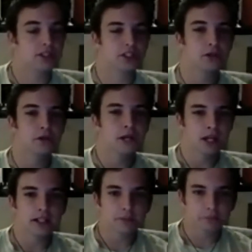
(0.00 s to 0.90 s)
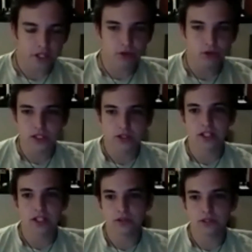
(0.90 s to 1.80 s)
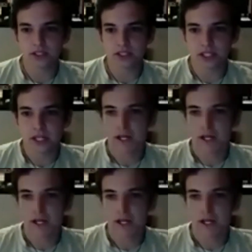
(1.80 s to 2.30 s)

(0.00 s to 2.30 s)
So it's pretty cool that you can do this.